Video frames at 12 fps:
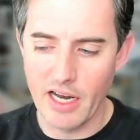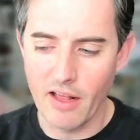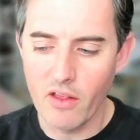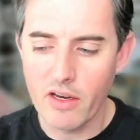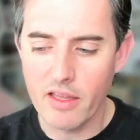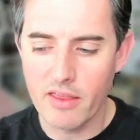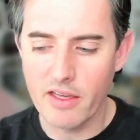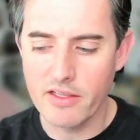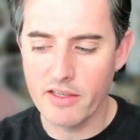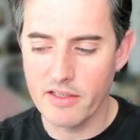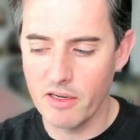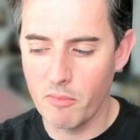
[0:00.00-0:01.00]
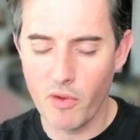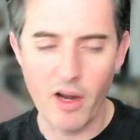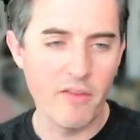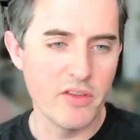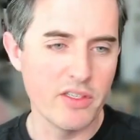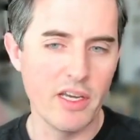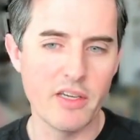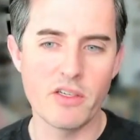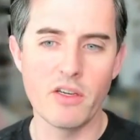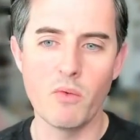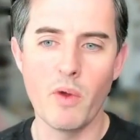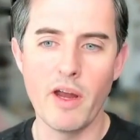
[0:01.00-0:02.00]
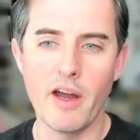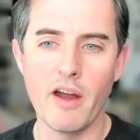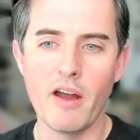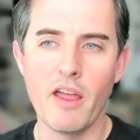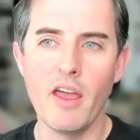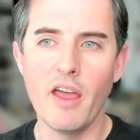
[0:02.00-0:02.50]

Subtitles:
I look at this as an improvisation where